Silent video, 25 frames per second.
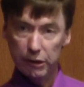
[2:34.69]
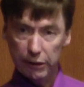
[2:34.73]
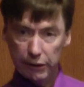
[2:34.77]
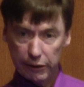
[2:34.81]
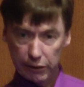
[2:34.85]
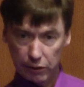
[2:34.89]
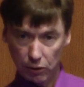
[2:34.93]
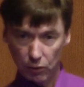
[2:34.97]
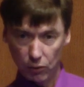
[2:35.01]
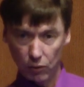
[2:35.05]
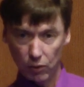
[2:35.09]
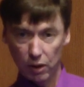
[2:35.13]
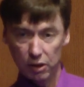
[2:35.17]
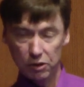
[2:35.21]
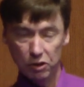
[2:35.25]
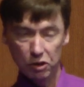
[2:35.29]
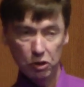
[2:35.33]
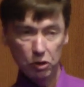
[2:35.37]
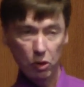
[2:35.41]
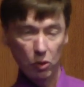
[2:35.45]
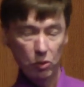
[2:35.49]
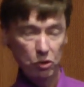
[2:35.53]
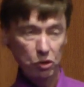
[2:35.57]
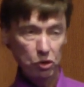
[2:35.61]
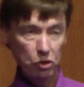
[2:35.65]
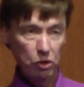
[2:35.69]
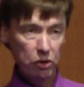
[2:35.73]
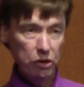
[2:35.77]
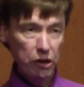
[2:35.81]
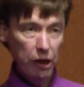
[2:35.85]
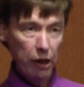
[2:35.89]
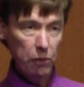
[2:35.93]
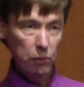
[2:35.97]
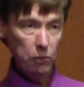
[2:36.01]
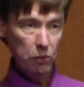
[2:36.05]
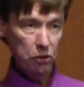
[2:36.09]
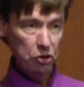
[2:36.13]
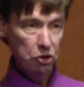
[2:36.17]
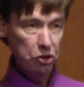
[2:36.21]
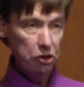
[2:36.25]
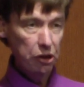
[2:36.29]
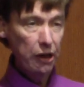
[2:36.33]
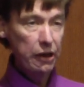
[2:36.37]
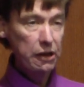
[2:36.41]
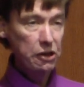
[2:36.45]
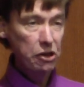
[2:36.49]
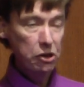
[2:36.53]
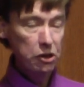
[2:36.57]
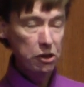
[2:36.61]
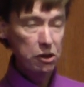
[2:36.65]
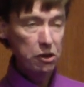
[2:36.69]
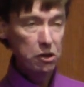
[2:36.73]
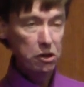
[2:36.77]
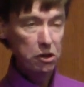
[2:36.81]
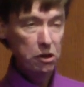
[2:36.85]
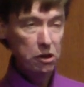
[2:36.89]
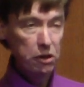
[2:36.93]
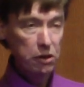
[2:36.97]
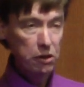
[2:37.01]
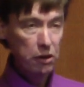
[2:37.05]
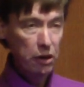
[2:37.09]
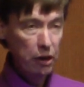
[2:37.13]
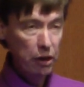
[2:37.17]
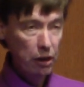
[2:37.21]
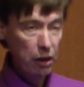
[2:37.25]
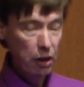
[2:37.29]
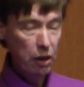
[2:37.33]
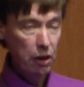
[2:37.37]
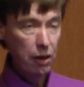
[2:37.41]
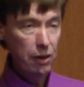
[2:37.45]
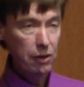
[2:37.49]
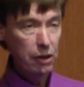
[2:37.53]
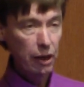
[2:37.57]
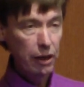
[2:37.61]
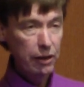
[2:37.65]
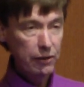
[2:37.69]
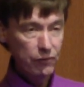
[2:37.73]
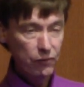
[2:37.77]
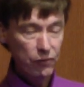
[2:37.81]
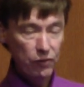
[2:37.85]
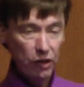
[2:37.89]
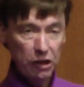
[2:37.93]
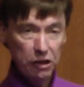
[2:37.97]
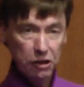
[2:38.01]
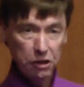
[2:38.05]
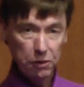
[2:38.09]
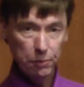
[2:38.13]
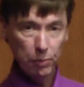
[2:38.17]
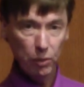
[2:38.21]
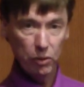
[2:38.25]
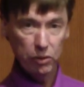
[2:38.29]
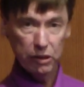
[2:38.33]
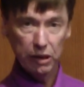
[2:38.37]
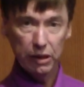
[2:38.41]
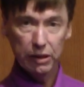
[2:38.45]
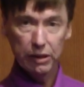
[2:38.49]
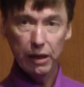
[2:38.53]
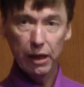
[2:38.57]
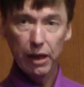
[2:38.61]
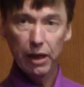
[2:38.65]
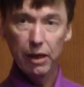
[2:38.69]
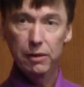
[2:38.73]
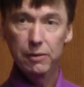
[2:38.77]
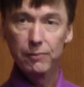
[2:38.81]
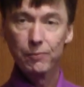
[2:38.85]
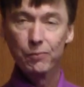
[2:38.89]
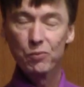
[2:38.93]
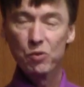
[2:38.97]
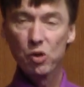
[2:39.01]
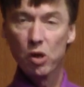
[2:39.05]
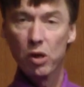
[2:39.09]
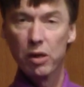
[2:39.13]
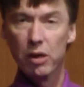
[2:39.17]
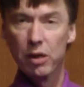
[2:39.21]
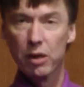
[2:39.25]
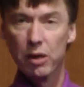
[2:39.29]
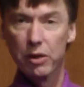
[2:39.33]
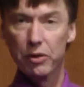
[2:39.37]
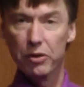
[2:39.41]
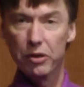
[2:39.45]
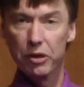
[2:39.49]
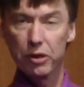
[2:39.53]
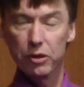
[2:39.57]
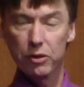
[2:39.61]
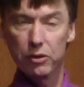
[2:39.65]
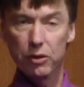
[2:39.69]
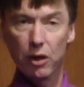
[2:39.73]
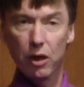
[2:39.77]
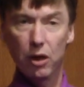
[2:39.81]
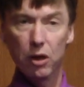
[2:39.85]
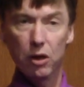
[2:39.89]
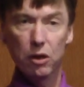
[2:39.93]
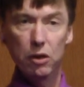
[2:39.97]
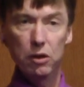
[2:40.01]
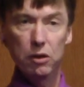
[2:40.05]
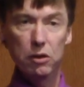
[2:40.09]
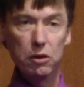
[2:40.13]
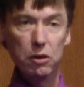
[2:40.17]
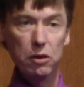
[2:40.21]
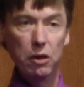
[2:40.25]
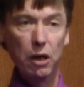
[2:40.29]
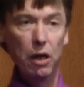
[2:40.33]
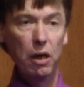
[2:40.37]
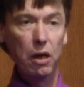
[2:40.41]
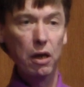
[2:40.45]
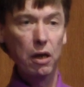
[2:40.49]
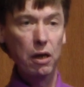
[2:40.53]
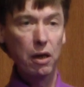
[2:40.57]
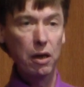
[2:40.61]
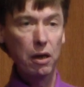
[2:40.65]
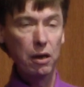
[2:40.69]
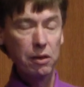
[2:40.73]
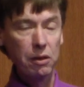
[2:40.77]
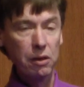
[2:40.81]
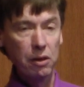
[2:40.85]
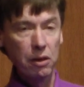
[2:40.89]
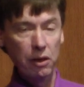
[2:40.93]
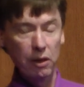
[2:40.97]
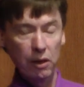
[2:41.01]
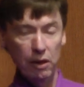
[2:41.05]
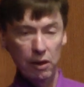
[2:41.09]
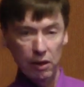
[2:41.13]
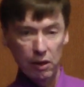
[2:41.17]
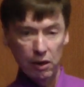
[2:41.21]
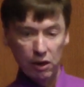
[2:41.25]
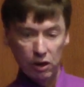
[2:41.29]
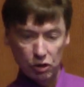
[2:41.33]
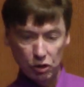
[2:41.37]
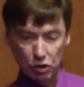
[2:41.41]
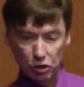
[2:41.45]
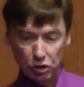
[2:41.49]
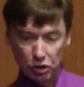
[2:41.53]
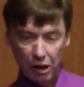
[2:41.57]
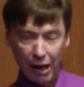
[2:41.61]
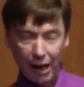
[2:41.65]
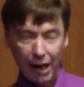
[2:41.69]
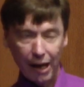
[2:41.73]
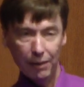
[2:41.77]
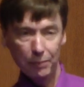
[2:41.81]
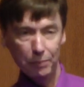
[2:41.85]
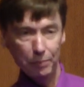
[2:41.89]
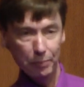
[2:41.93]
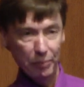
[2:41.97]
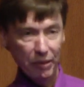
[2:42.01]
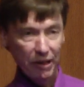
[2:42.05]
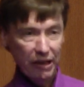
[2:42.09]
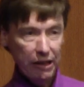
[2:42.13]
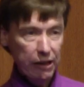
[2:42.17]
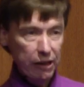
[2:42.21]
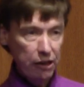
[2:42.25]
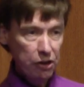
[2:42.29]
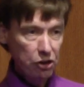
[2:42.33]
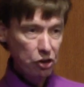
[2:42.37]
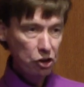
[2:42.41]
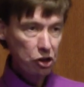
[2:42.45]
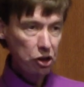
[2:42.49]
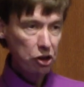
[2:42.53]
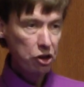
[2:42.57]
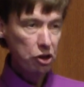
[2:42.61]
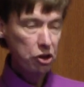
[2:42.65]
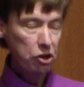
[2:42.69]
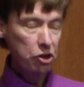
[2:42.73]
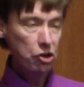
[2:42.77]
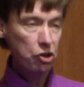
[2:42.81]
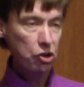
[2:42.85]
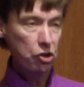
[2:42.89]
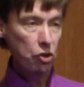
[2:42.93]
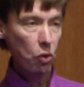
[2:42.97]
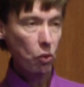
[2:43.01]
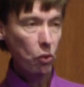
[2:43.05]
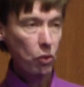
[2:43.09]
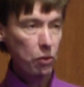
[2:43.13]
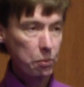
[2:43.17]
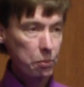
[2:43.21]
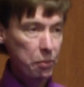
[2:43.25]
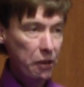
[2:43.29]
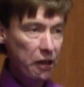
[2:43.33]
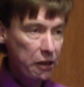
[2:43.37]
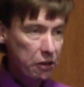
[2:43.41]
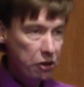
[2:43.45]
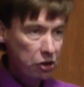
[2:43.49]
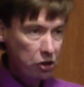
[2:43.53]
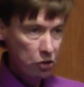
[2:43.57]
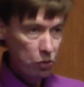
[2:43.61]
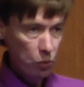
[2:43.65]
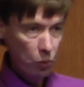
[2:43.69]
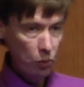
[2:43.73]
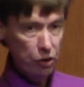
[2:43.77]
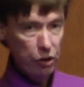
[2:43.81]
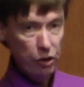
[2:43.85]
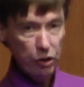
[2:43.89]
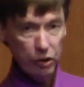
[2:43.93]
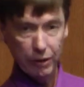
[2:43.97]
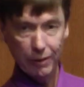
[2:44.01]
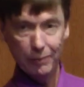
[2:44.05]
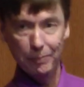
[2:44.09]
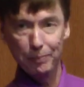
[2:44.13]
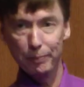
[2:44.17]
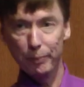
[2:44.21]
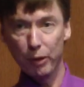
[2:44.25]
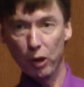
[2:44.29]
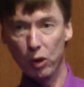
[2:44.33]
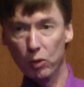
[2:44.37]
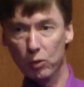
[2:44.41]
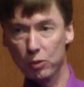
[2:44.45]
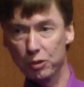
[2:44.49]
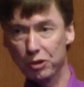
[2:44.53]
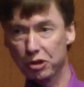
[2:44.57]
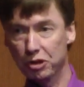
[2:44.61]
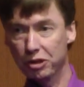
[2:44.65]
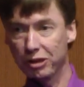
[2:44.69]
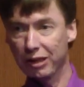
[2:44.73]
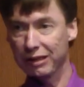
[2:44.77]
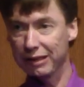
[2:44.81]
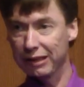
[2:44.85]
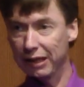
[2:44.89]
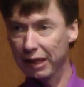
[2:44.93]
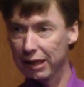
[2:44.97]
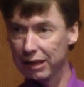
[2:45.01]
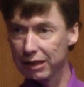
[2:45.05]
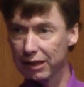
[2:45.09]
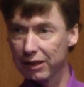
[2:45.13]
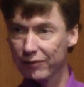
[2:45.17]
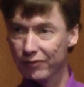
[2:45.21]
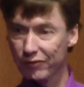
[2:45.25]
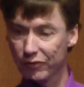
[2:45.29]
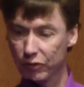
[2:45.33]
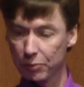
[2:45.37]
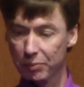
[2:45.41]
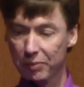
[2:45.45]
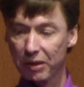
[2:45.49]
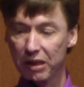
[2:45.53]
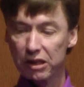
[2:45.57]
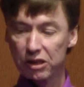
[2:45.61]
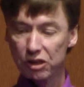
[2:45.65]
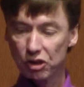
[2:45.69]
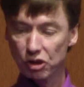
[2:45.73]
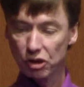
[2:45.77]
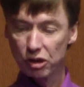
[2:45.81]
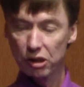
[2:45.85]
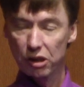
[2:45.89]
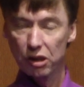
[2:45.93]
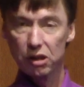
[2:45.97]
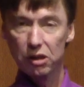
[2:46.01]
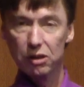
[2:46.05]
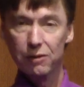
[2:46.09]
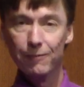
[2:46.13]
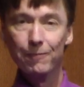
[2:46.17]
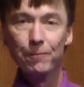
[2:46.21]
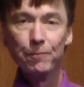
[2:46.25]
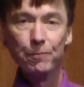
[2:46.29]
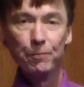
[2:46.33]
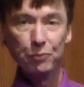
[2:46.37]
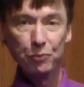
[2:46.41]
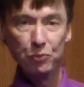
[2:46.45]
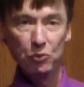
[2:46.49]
You go on social network sites like Facebook and that. There are chat pages or pages where you can post and get information.